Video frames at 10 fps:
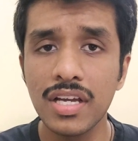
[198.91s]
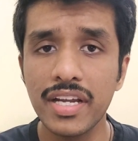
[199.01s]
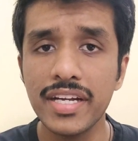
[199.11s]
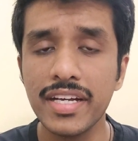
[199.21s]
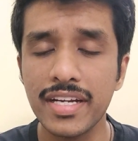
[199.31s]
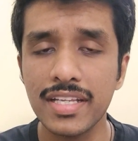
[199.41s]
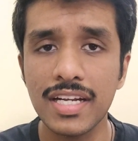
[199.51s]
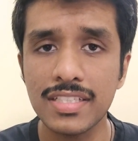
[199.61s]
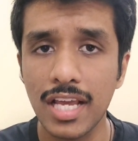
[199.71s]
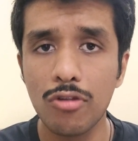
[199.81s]
Intent,
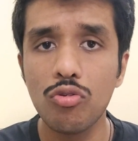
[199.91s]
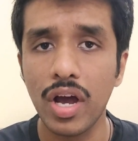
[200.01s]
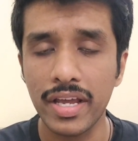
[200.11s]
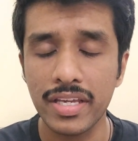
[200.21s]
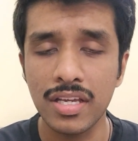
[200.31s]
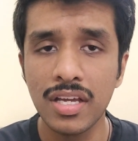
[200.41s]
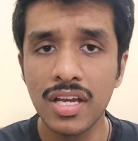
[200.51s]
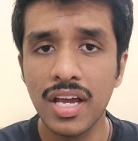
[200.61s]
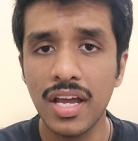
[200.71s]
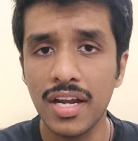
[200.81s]
that is LOI.
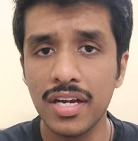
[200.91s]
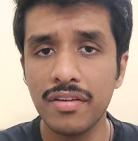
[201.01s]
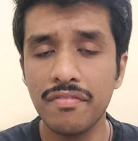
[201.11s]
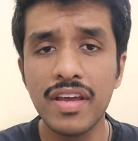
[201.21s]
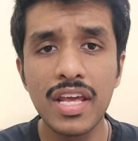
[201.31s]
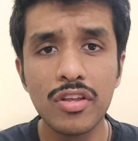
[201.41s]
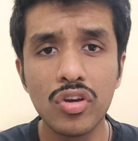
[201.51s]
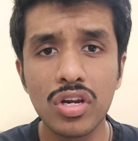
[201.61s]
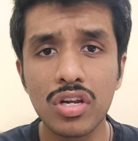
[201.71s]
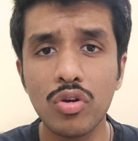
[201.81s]
And where
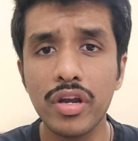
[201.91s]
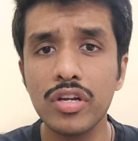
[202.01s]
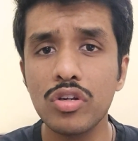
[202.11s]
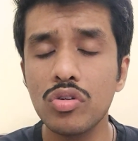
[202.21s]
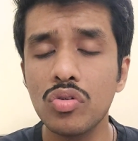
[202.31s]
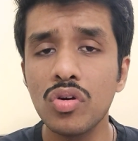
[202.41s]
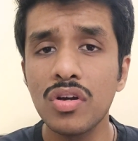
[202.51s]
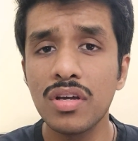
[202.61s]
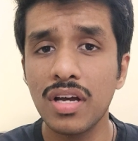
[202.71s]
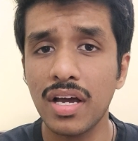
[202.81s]
you are going to